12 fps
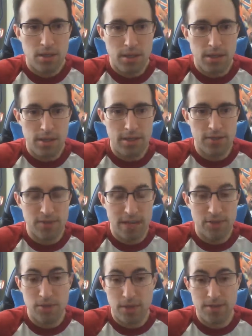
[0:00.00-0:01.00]
He's
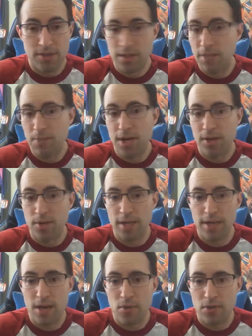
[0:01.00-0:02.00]
actually wrestling on Impact right
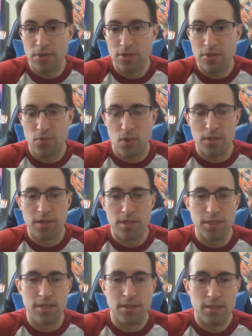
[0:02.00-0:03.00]
now, which is one of
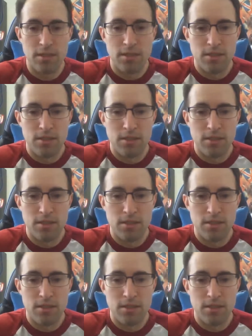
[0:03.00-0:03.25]
the